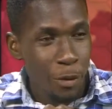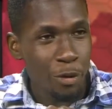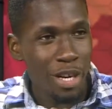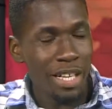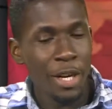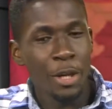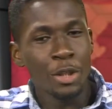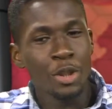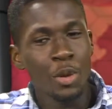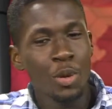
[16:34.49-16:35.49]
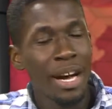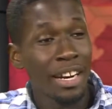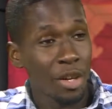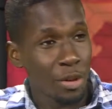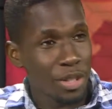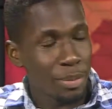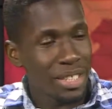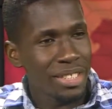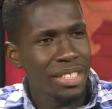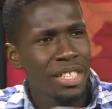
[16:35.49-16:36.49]
Right? So, and
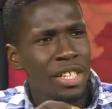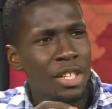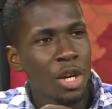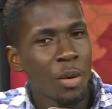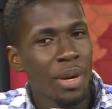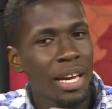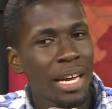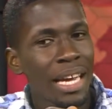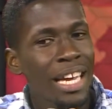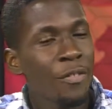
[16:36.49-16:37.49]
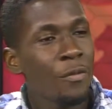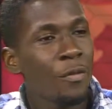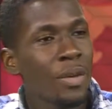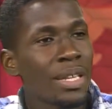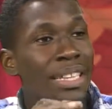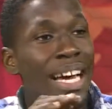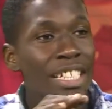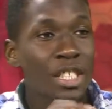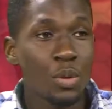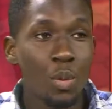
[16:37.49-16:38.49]
accountability. Now, if
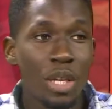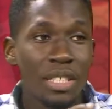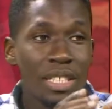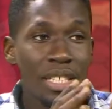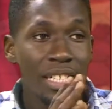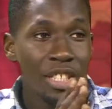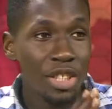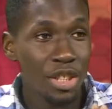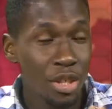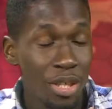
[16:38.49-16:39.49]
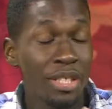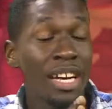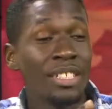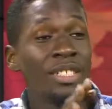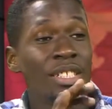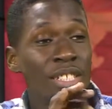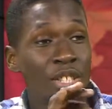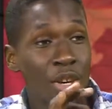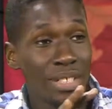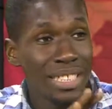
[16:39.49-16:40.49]
that is what that is
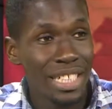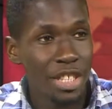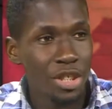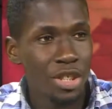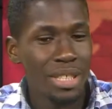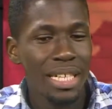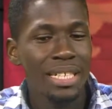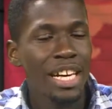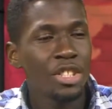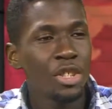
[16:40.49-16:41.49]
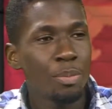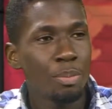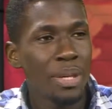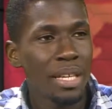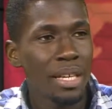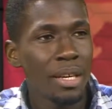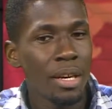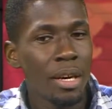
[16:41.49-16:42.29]
your intention, then that should be